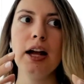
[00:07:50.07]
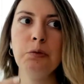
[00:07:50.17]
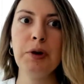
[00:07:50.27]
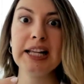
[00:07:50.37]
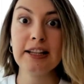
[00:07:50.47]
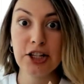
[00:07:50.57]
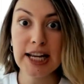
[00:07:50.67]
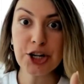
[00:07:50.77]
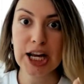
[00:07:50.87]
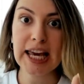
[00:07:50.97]
And when the
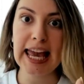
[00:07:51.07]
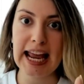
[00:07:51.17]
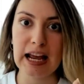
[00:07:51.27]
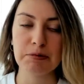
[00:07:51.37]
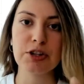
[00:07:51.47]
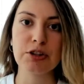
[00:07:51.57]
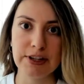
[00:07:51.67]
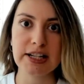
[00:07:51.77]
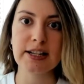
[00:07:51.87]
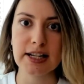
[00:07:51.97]
teacher came to
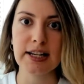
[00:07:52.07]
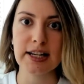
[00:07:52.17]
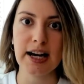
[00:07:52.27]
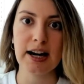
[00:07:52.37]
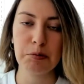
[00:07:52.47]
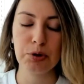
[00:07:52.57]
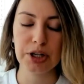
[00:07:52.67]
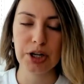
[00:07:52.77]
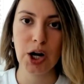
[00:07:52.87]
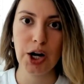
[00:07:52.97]
visit, yeah, go
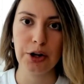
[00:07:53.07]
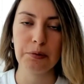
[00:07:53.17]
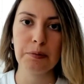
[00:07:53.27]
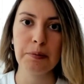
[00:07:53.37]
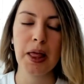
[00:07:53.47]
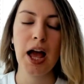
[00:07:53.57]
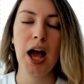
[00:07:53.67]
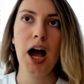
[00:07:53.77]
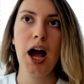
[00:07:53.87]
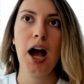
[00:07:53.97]
at home,
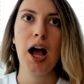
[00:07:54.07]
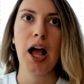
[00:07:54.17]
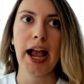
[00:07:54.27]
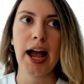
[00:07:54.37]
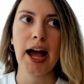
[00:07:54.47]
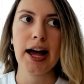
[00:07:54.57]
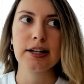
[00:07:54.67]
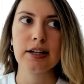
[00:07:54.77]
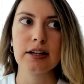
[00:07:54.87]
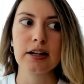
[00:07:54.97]

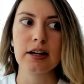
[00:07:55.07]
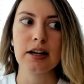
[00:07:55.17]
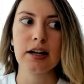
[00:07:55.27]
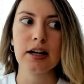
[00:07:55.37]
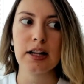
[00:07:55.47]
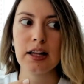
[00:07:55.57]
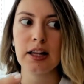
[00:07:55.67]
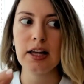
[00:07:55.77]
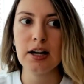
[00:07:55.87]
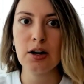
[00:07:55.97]
and
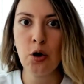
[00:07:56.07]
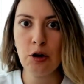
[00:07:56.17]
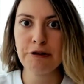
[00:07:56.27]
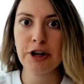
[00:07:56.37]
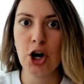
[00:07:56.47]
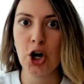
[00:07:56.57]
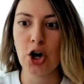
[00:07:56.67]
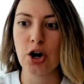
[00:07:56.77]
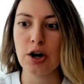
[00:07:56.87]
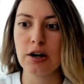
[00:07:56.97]
he offered
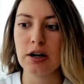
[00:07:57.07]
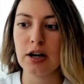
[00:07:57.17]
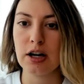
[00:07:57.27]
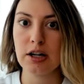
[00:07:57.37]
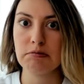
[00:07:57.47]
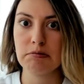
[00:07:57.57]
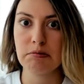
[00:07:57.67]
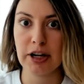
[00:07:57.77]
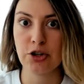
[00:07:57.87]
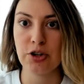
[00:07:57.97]
her
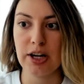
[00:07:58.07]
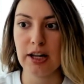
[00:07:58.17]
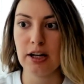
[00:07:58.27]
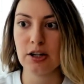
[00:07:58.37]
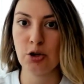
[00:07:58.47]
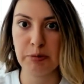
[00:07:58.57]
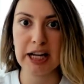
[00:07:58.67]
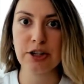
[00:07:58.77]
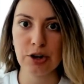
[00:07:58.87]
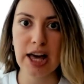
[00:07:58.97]
actually to
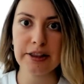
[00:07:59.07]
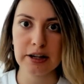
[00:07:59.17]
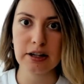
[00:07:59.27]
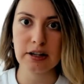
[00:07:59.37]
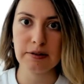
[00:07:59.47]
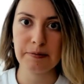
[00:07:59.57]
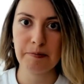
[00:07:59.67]
play together,